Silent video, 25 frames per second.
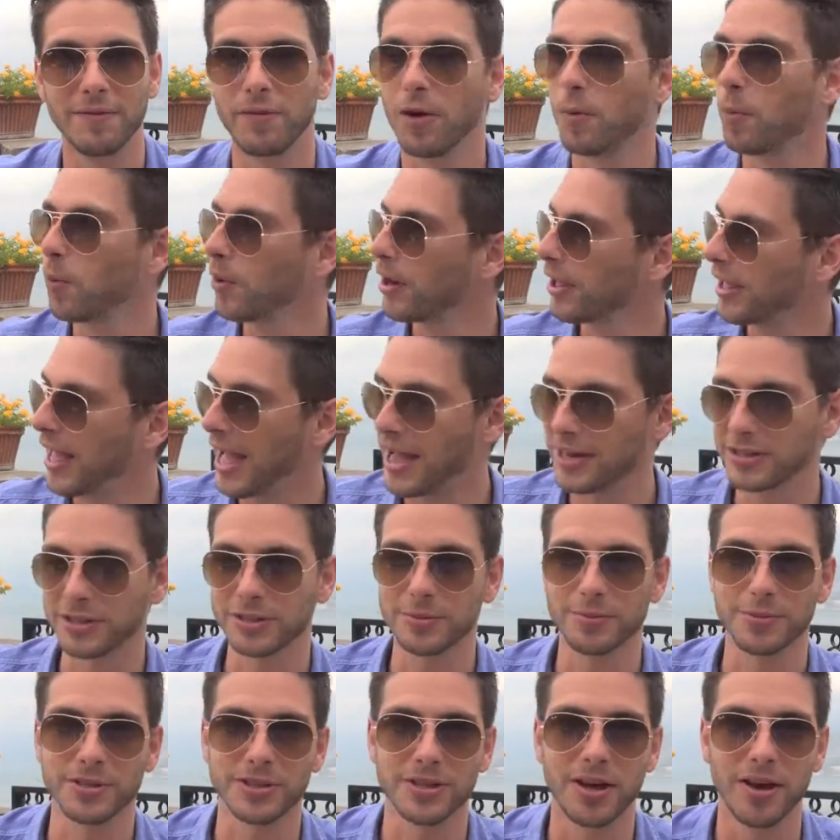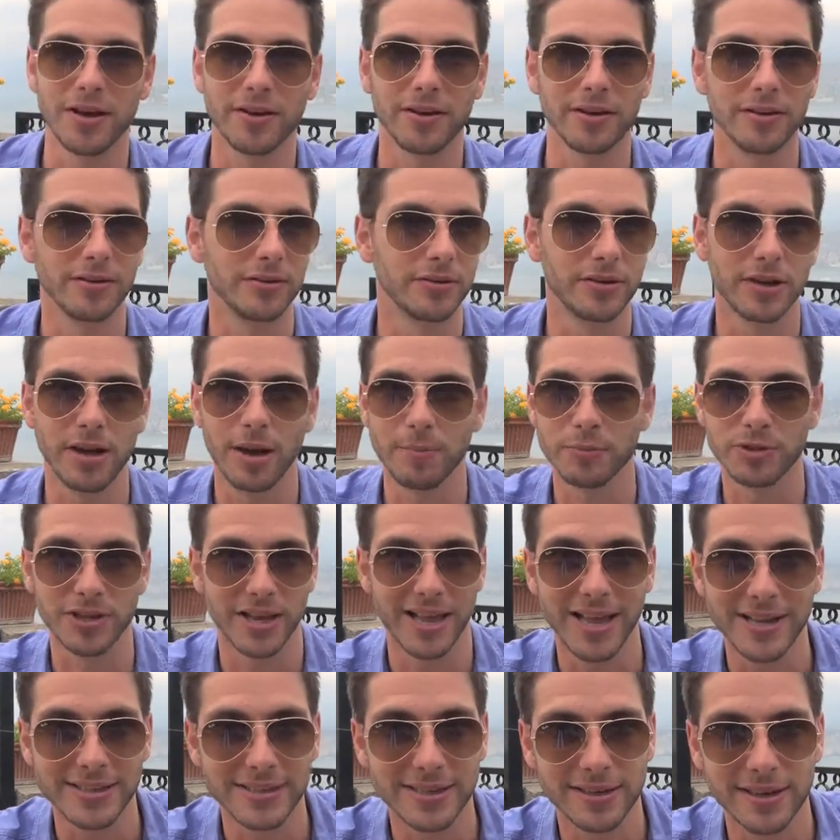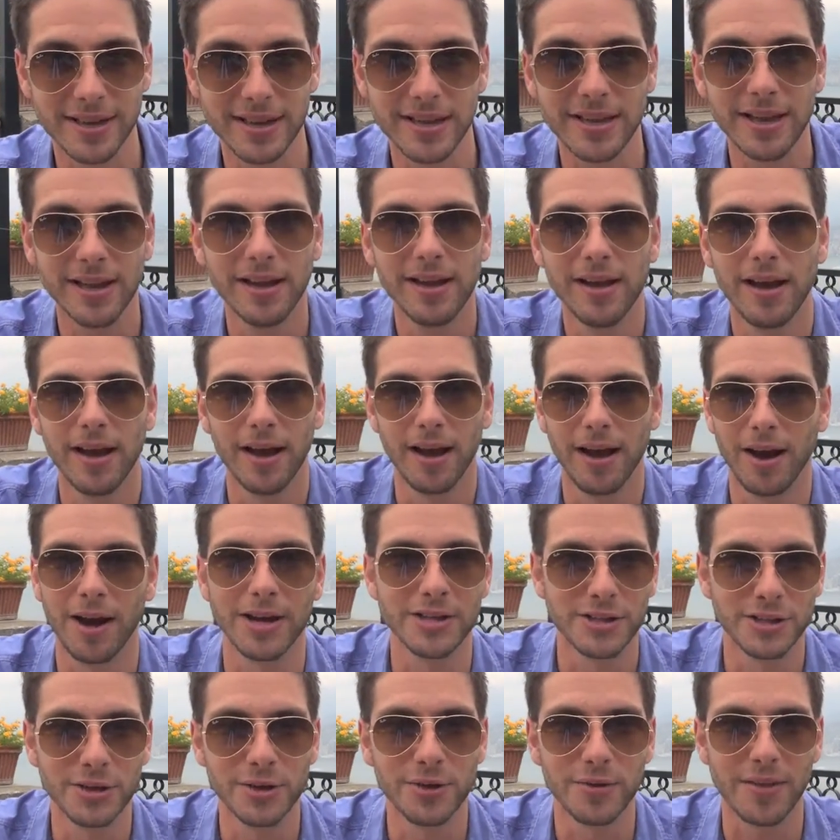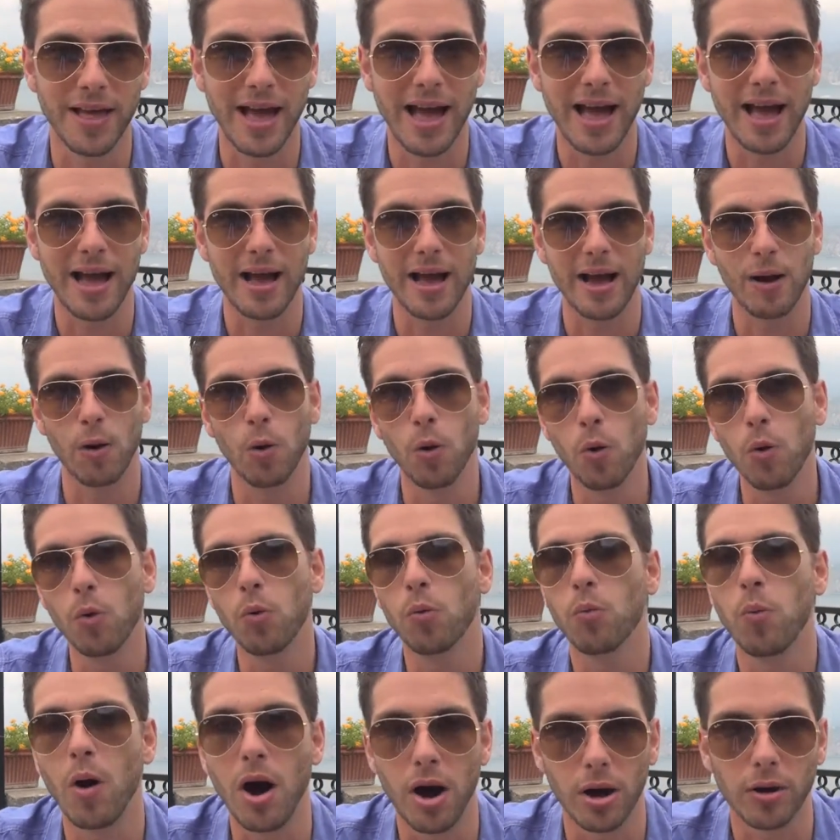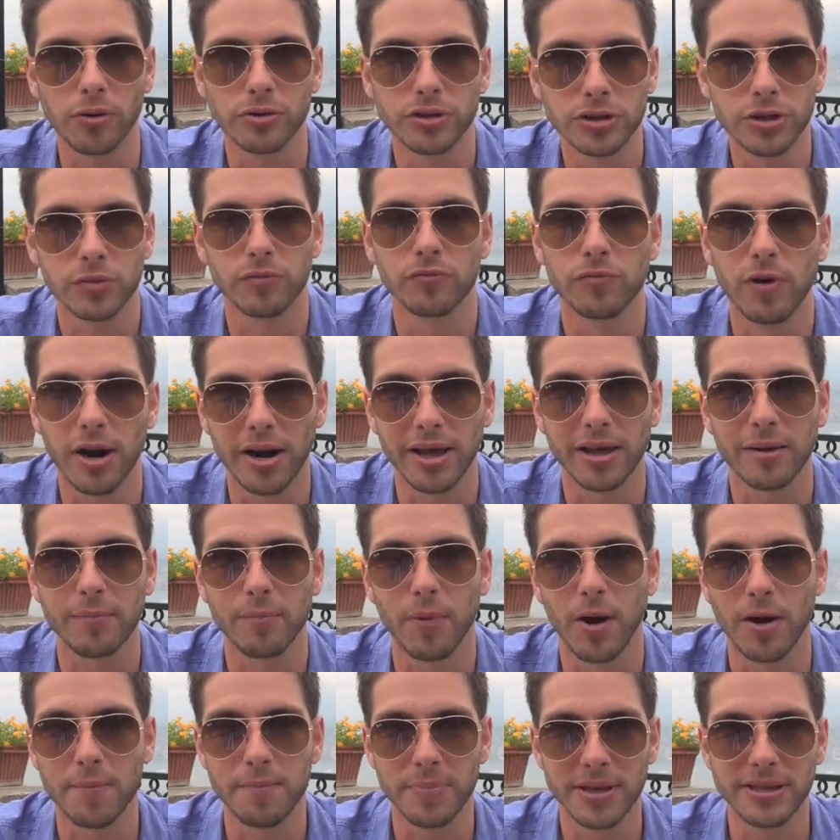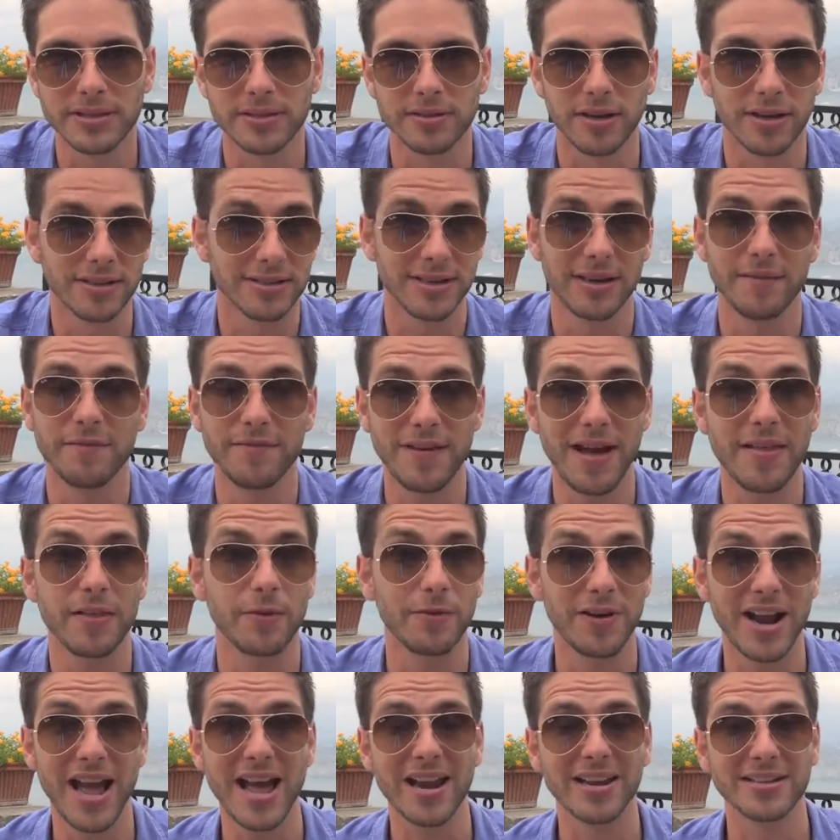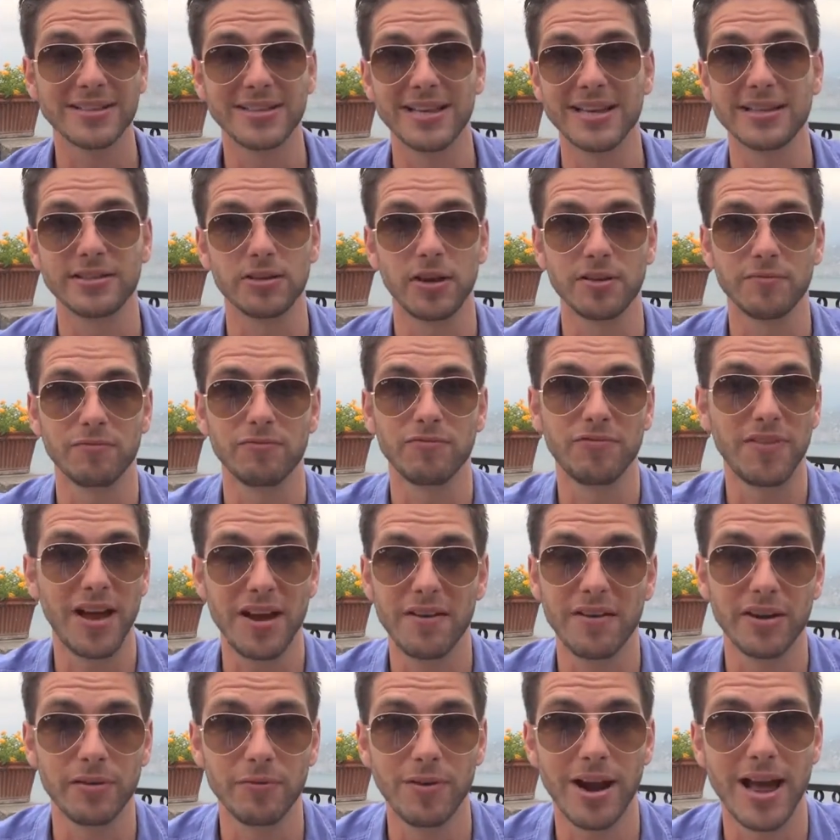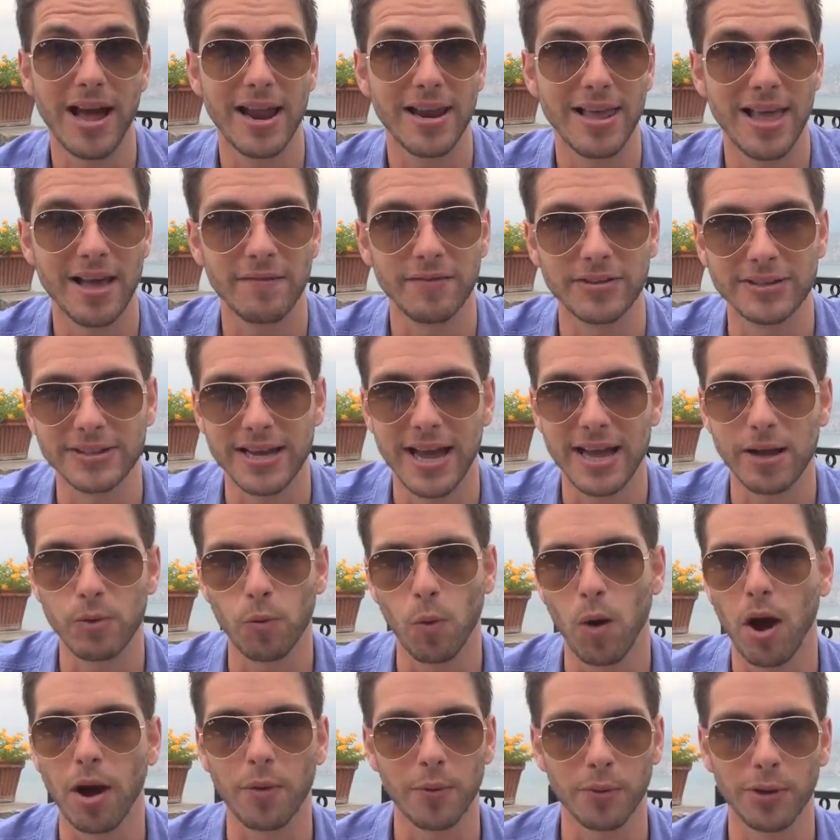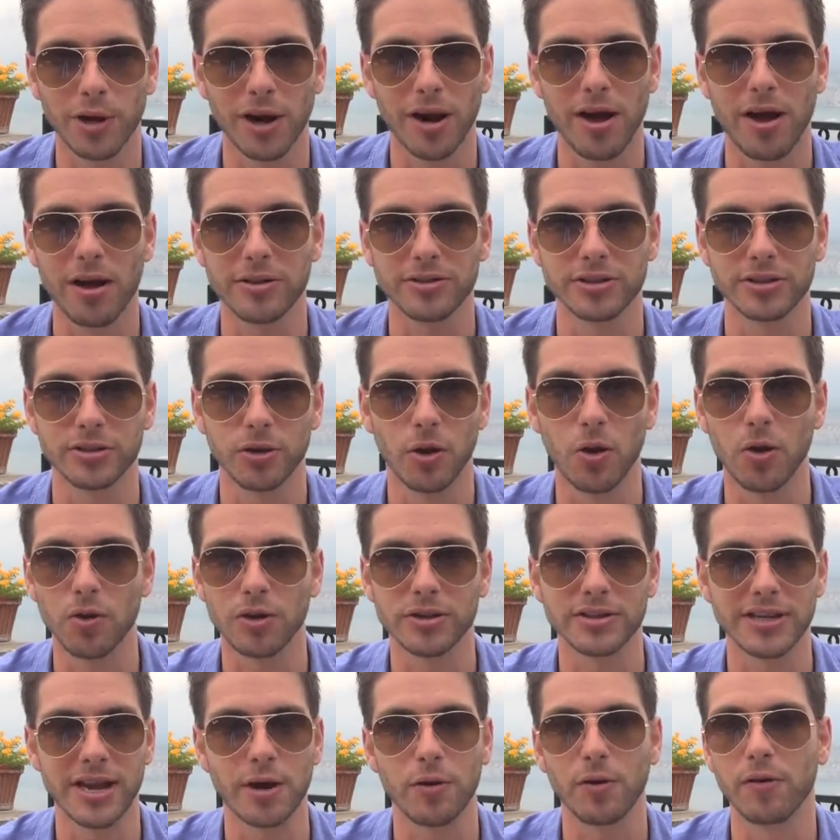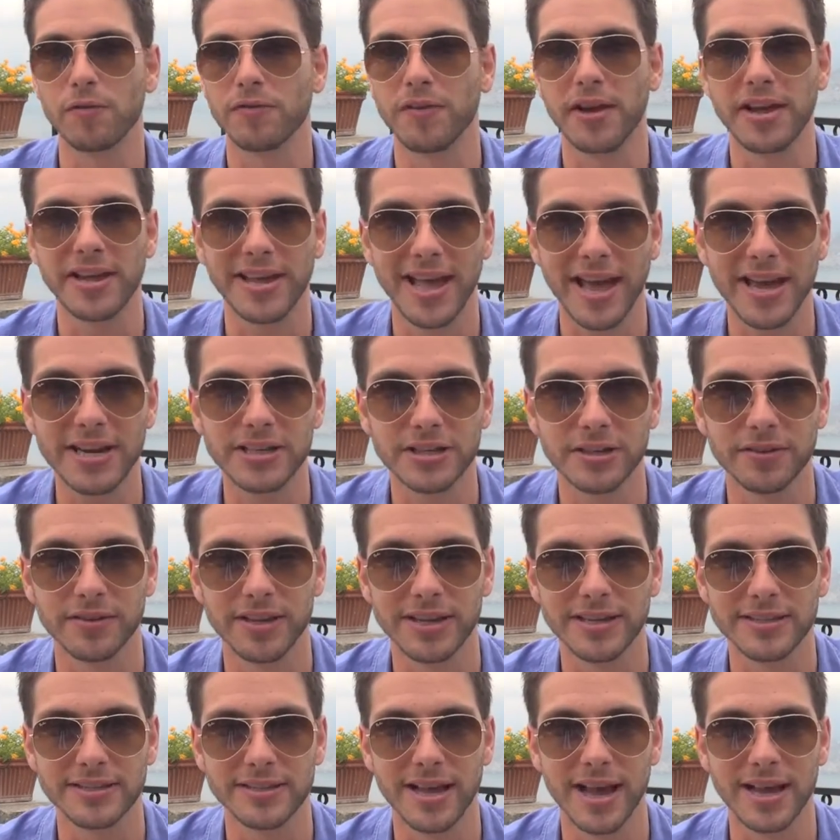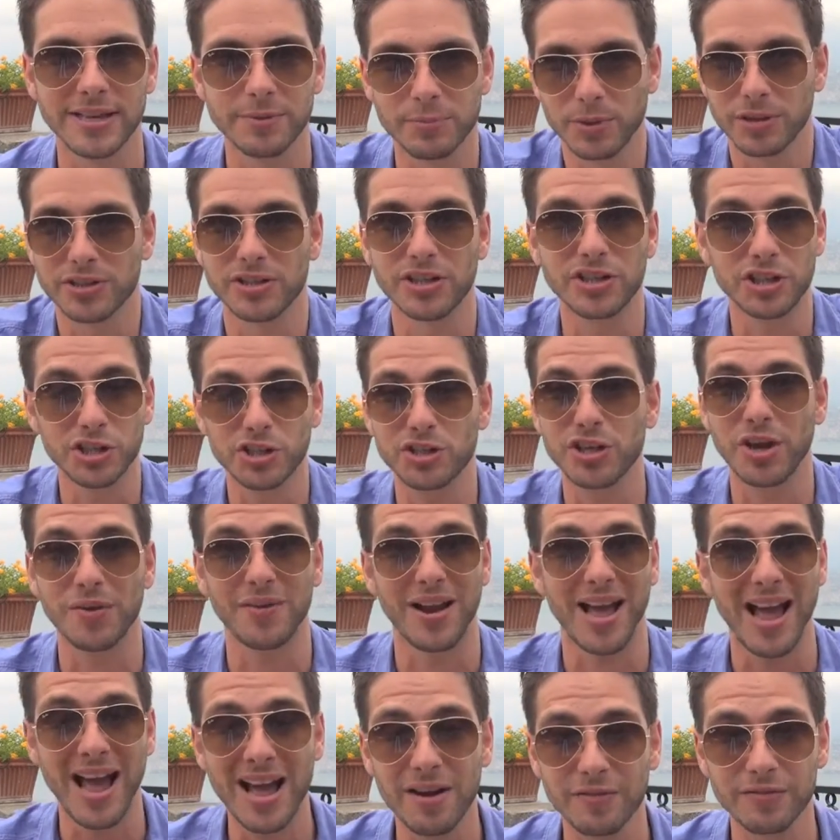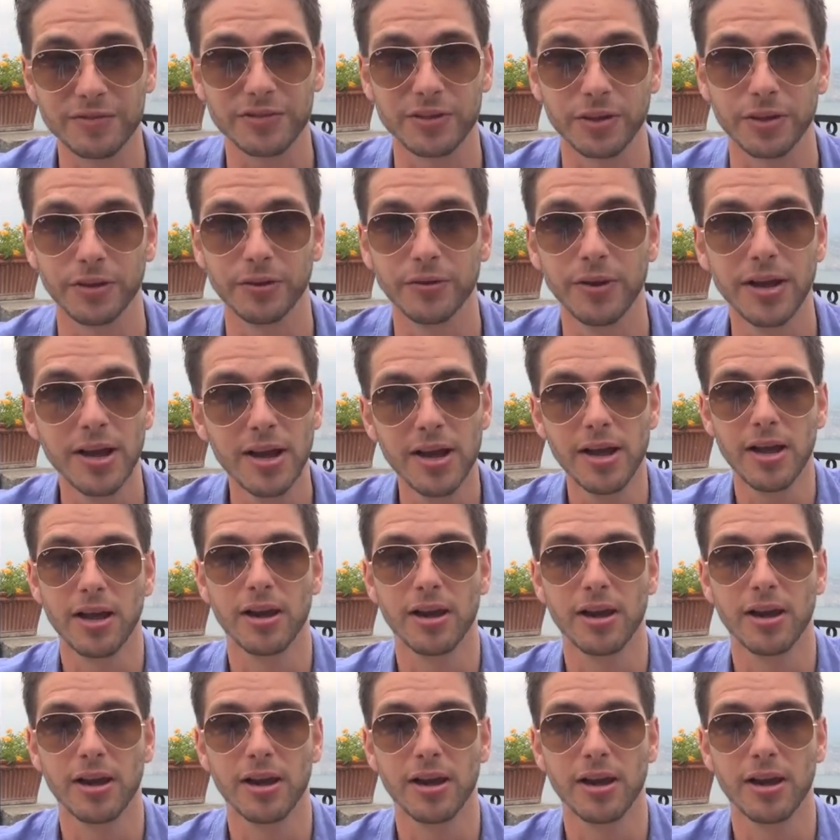If I want to catch some sun and come to Italy, I do that, all whilst running my business. And in fact, the reality is I very rarely ever take what I would class as a holiday or a vacation these days, because I just don't have to.